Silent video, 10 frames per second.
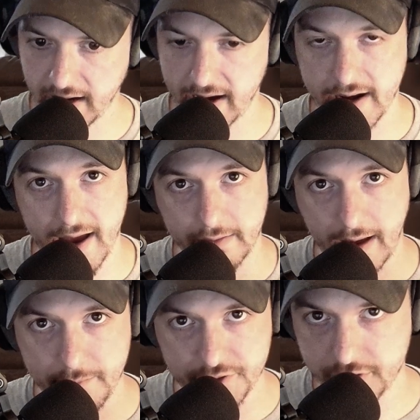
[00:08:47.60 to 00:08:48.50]
And I,
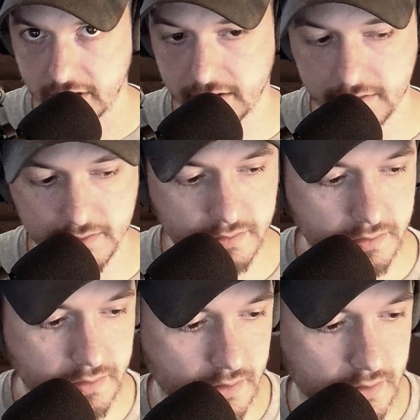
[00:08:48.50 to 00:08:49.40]
I'm sure,
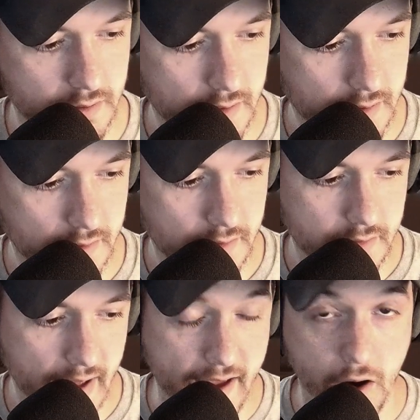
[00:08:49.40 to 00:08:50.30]

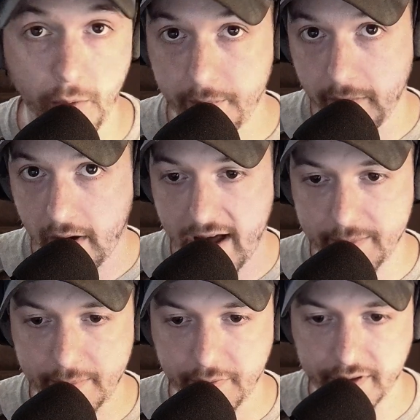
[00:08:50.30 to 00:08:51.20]
I hope a
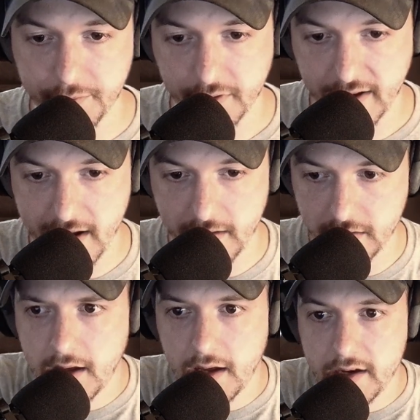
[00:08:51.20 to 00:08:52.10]
lot of people can relate.
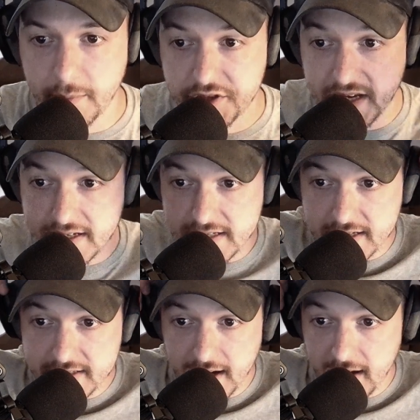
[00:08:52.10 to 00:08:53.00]
Number six
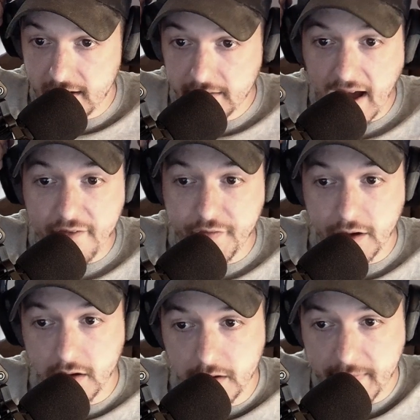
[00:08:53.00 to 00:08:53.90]
is uh, I
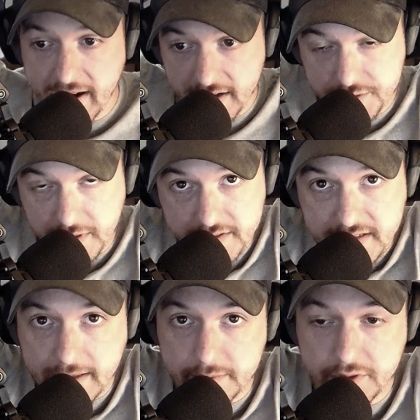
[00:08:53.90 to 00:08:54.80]
feel management
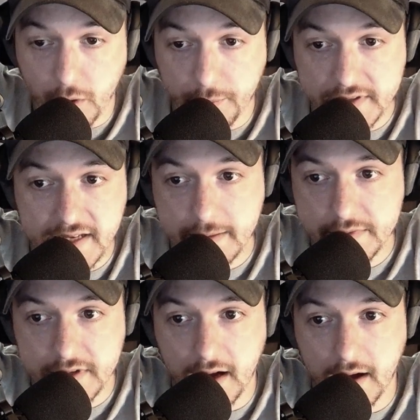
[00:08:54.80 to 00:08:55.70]
teams, corporate
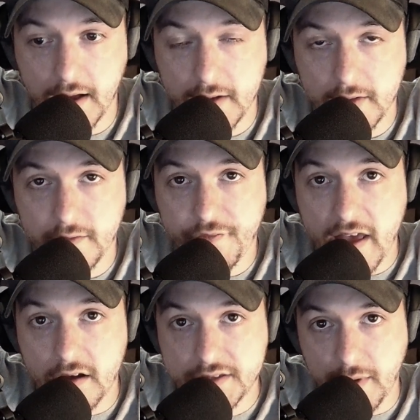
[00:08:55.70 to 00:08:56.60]
teams uh,
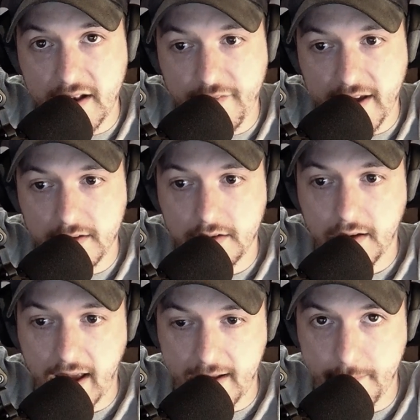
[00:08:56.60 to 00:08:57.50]
fail to innovate
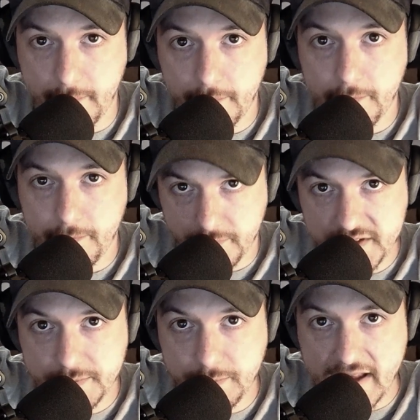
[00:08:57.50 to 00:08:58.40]
and
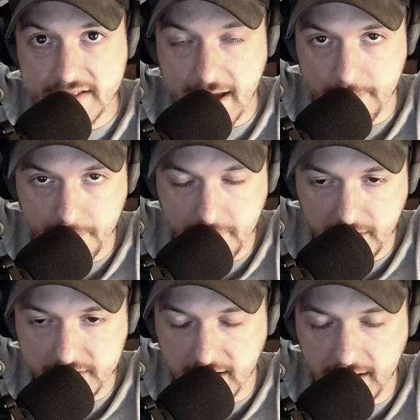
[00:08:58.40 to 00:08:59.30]
spend time
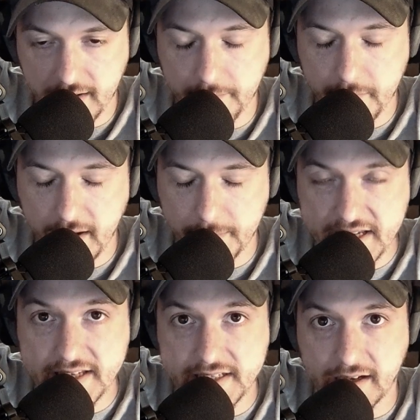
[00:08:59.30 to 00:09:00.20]
uh,
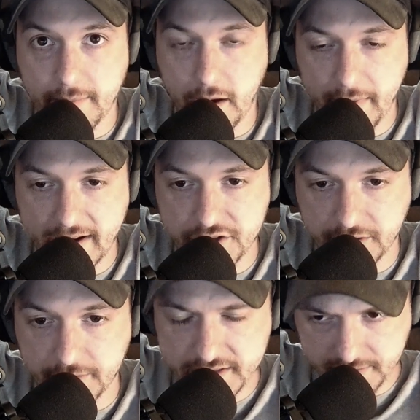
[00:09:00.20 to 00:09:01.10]
obsessing about
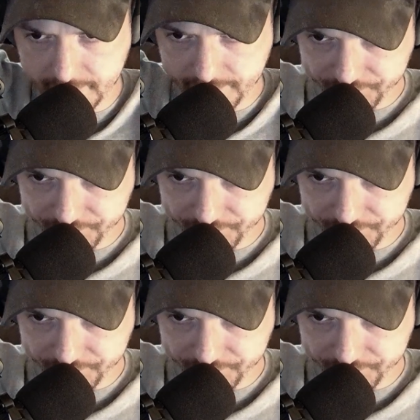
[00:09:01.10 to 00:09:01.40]
managing risk.